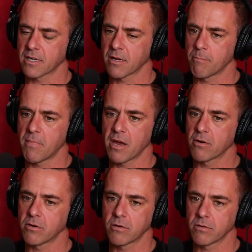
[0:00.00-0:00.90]
like a
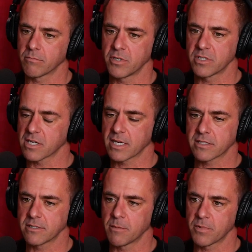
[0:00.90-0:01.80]
metal music, like
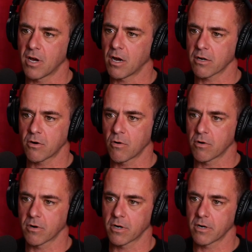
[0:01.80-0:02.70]
Slipknot,
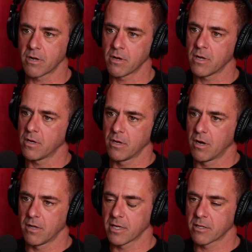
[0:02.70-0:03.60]
Korn,
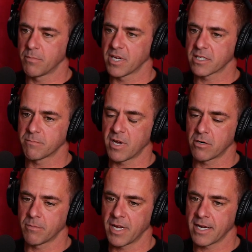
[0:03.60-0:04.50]
all like the biggest
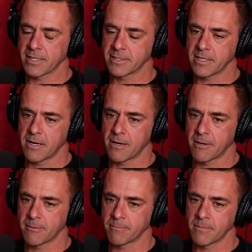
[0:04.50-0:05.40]
metal bands.
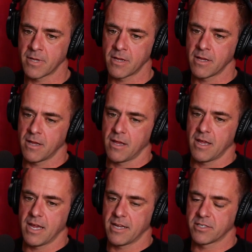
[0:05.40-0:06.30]

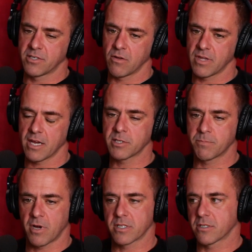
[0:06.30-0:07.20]
And so they
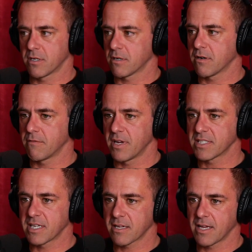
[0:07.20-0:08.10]
sponsor
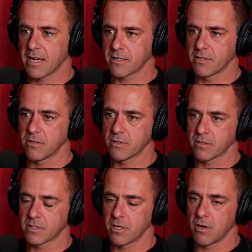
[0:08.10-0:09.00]
events like that too.
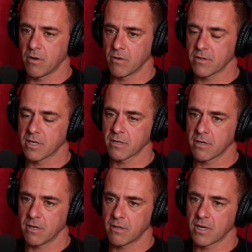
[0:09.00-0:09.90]
So
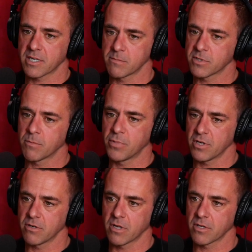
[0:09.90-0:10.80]
then a lot of times they'll
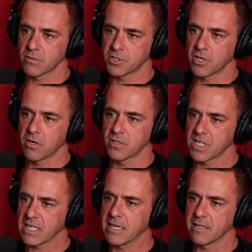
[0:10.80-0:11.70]
put you on those shows.
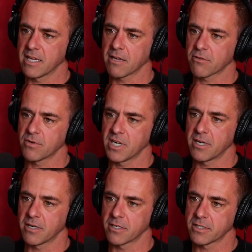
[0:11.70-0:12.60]
Like I did that 3
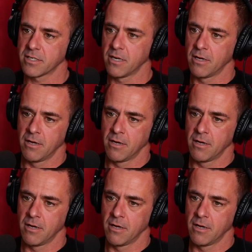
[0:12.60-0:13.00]
years